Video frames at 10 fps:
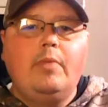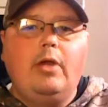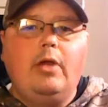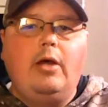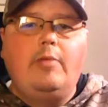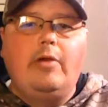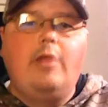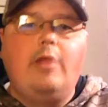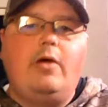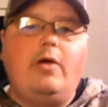My
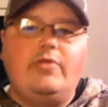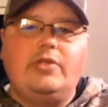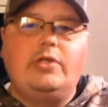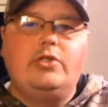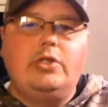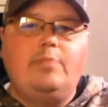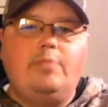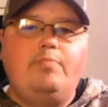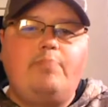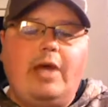grandma, obviously,
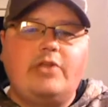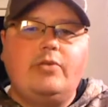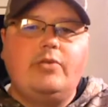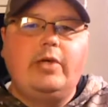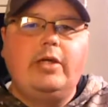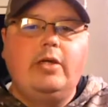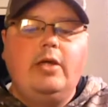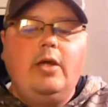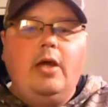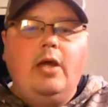she passed away.
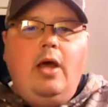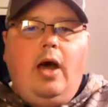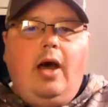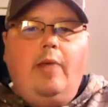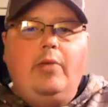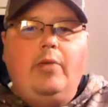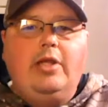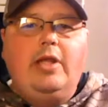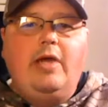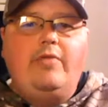We
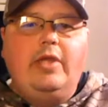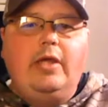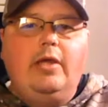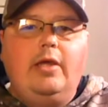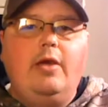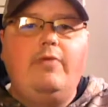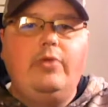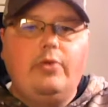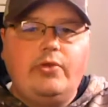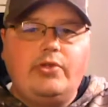did have the
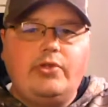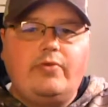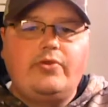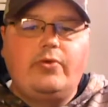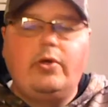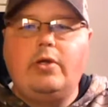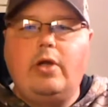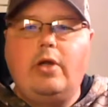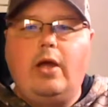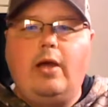funeral service for
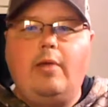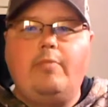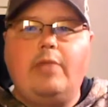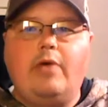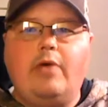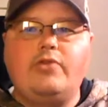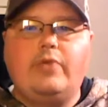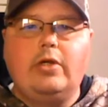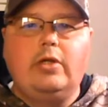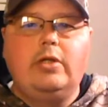her. That was
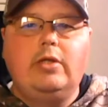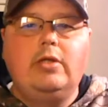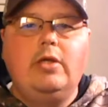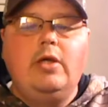very good.